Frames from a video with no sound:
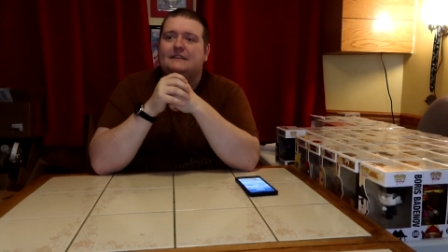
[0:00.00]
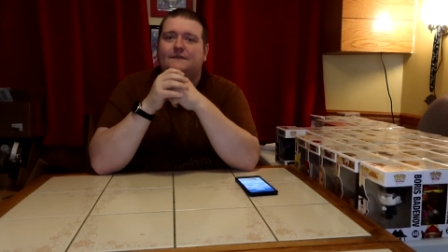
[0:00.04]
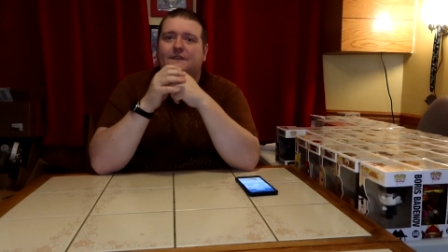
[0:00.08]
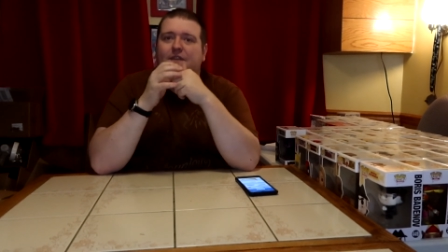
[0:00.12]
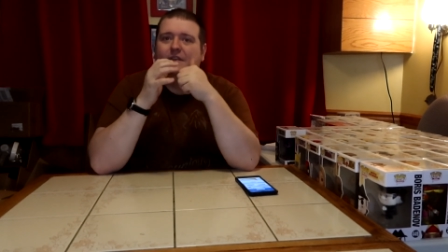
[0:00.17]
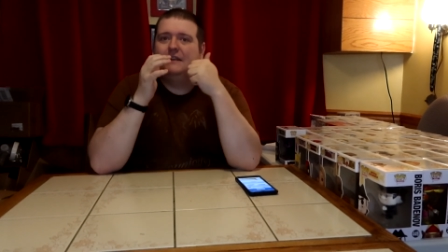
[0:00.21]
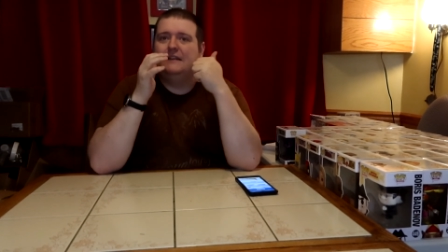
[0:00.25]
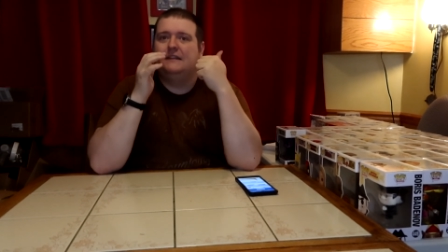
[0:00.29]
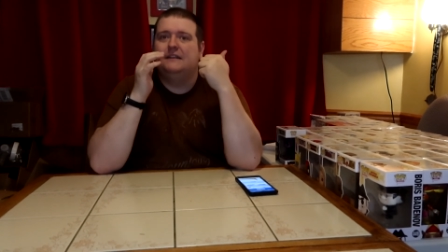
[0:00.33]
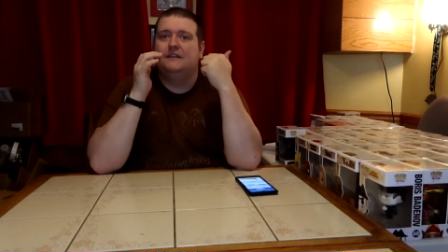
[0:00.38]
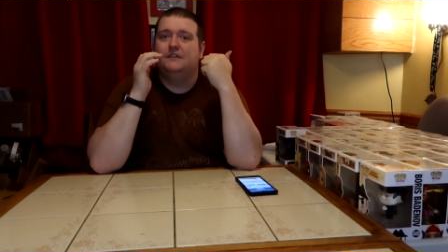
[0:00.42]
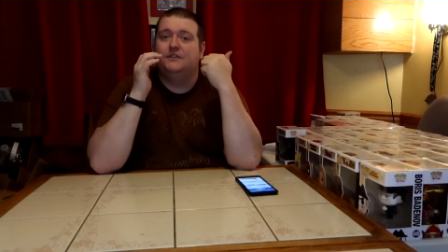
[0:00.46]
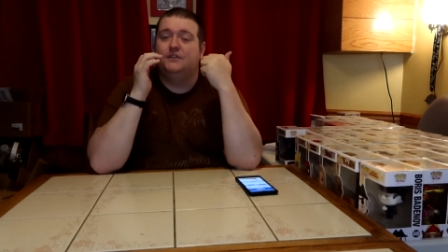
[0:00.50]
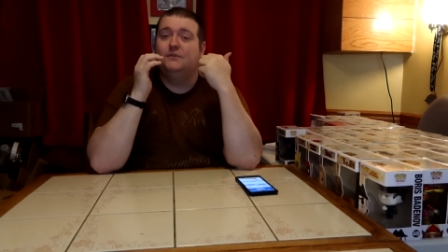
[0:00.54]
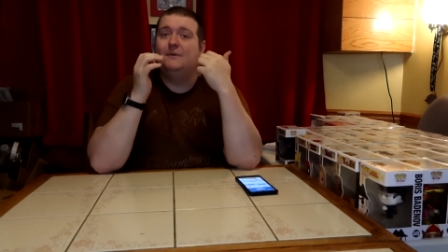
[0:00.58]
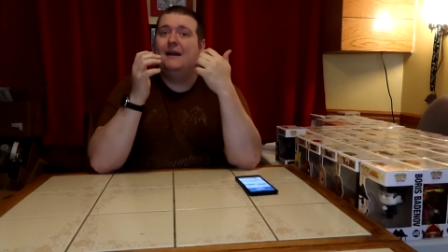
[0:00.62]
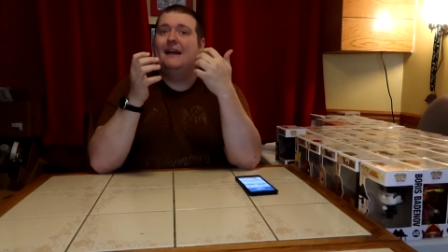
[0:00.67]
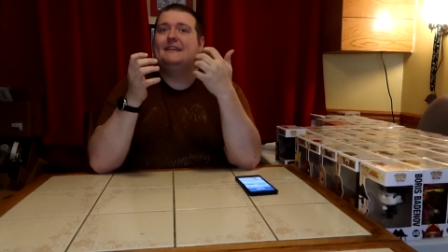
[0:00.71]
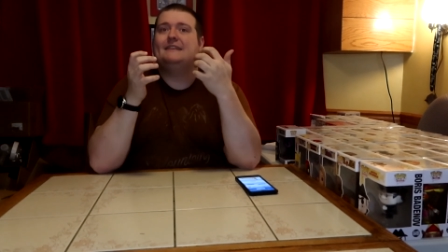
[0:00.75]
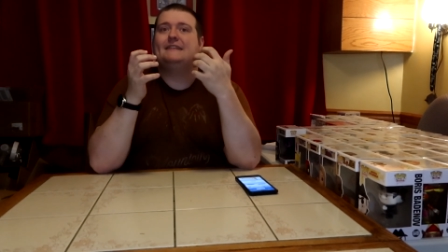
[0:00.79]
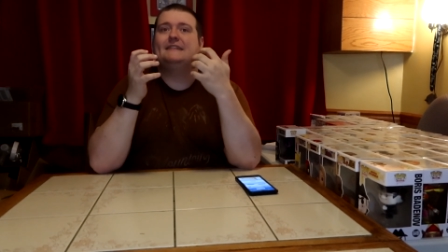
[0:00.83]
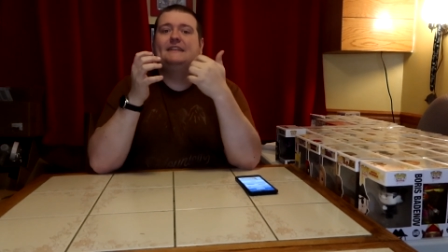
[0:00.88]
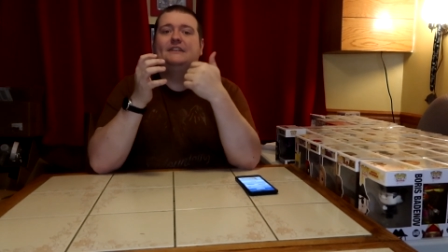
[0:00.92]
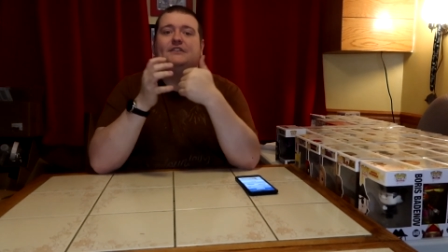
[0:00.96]
If you, you do
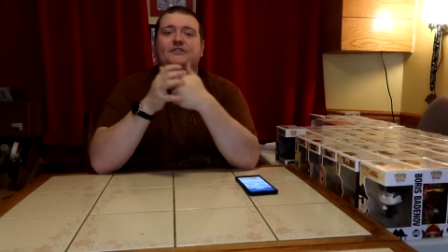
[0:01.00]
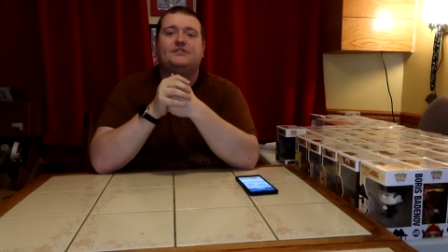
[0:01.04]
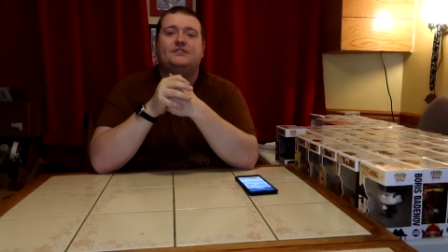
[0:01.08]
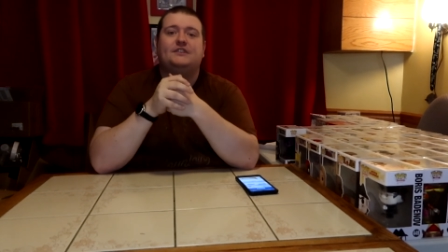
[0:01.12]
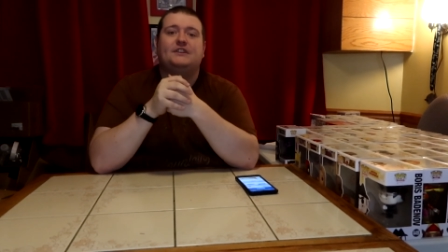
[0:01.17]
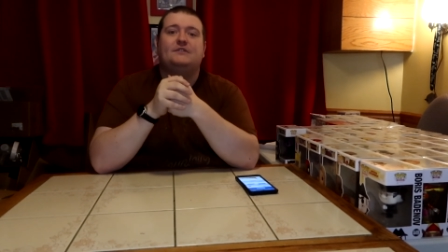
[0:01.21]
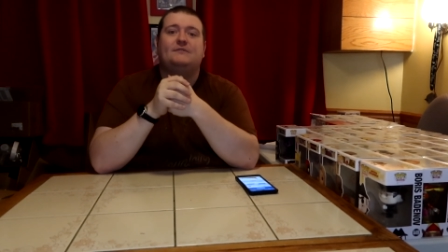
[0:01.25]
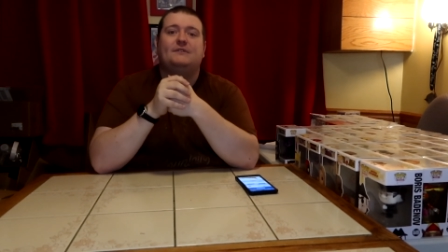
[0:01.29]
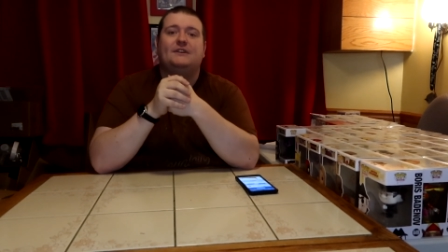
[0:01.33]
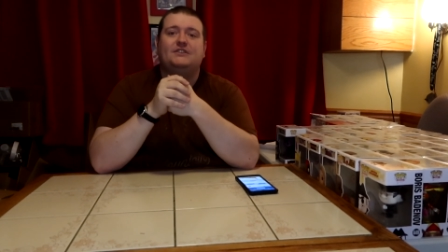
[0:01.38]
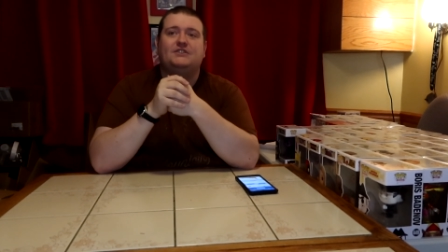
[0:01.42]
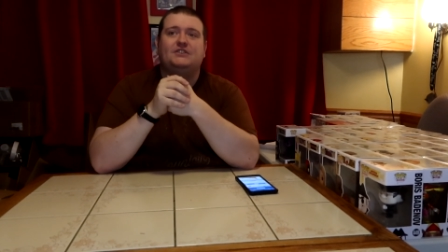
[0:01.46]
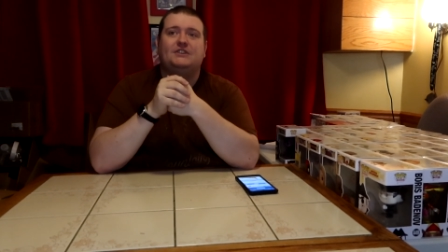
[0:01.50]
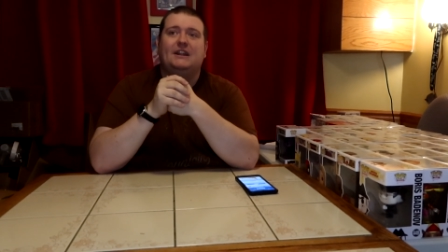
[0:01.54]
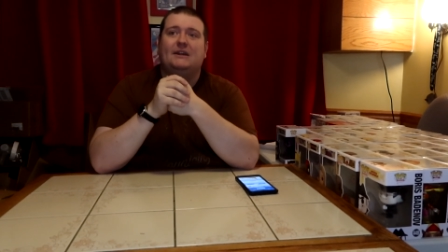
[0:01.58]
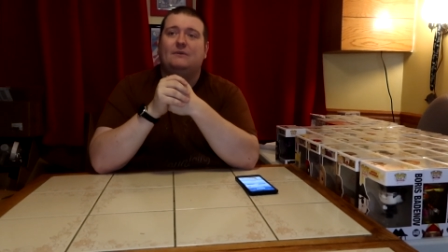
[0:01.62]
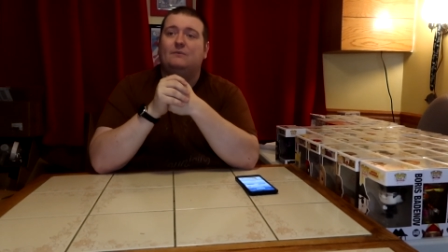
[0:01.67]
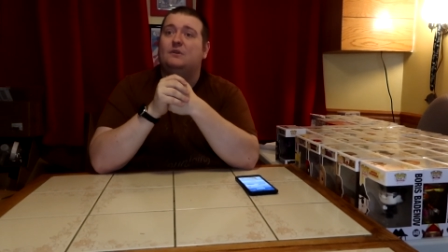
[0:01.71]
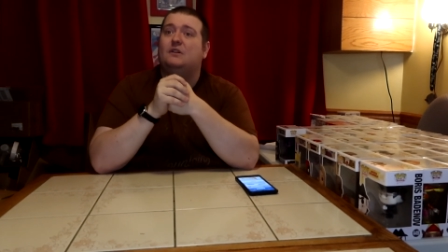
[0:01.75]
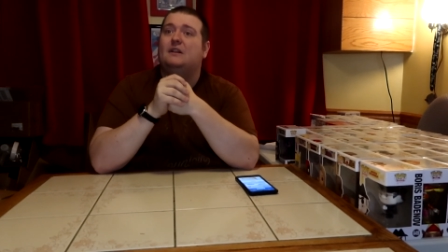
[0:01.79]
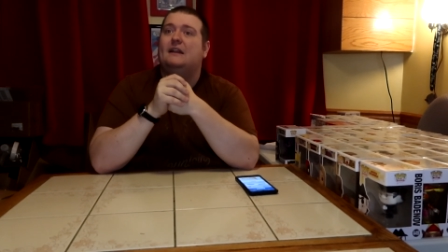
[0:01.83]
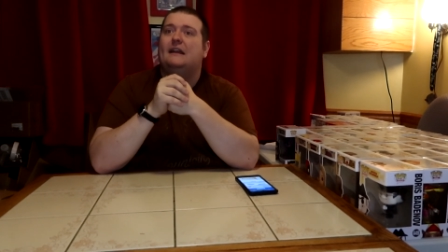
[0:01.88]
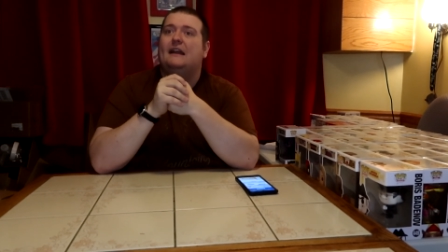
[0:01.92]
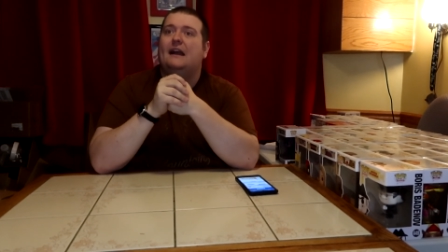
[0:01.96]
ask an interesting question, I
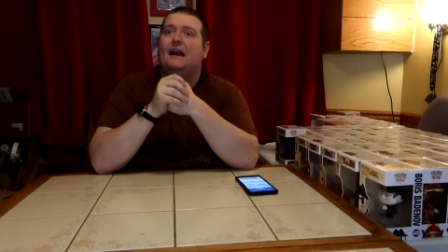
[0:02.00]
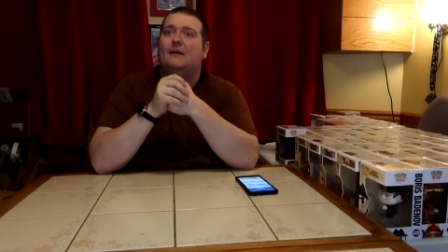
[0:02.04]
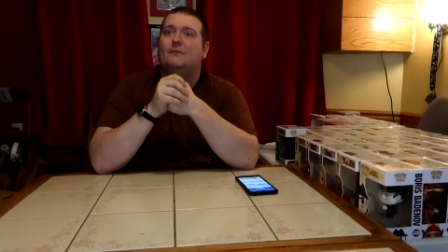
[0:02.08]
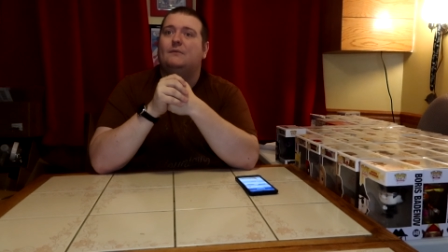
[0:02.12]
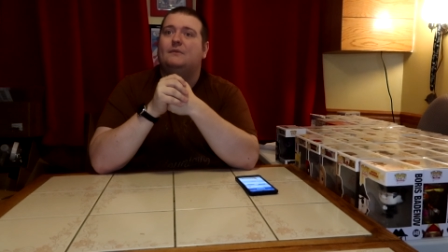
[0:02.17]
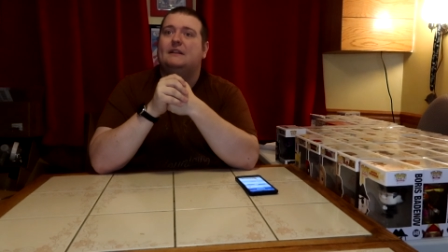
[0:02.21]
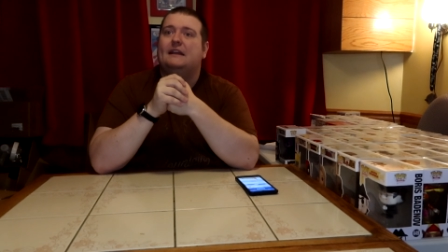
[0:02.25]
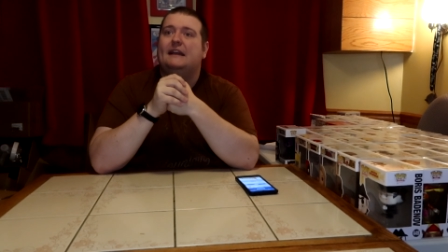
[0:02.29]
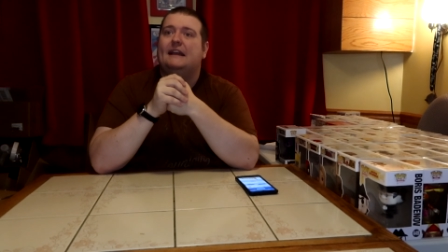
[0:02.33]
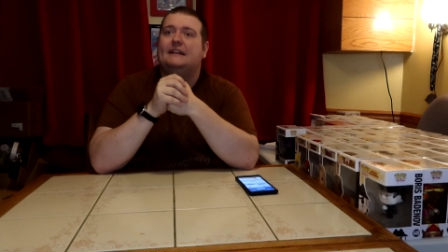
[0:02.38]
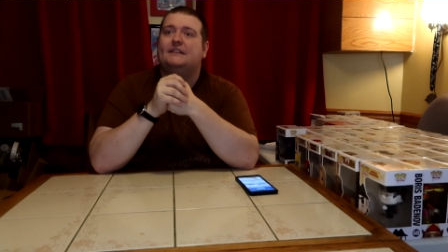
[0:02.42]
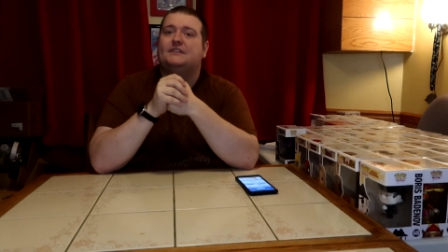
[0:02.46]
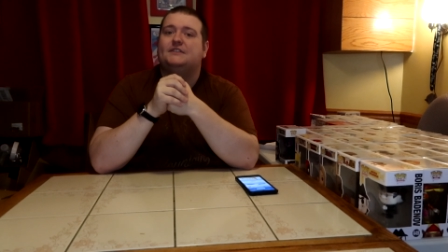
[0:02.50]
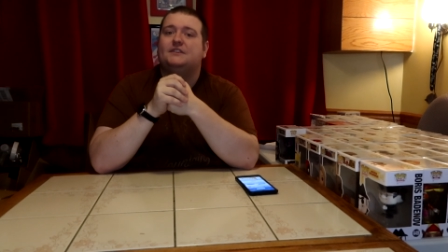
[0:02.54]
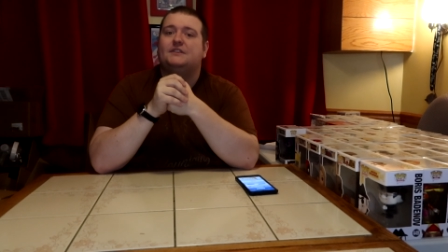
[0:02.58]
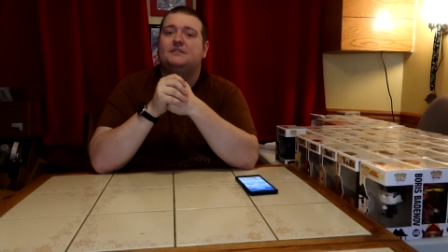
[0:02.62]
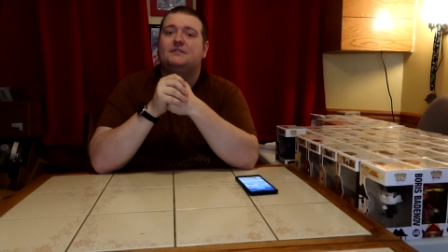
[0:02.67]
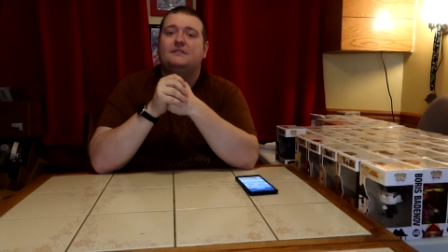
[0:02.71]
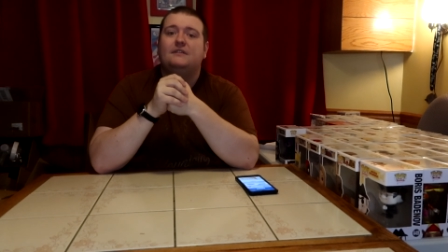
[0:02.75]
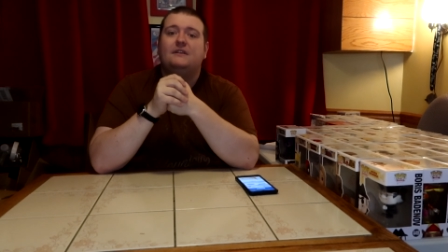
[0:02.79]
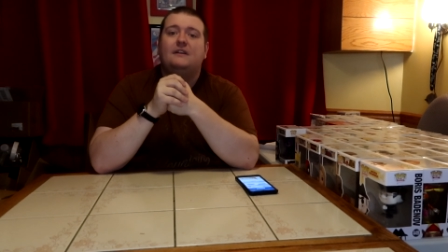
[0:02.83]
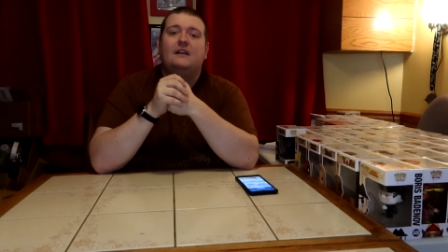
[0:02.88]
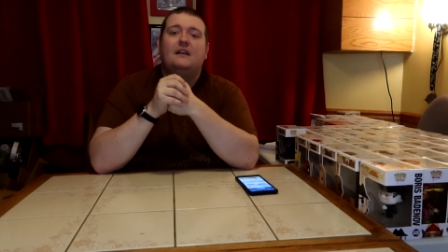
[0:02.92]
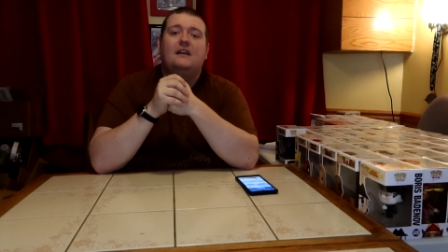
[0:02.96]
will I will
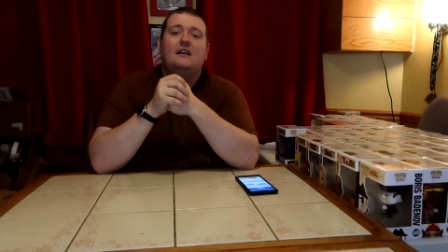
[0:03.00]
answer.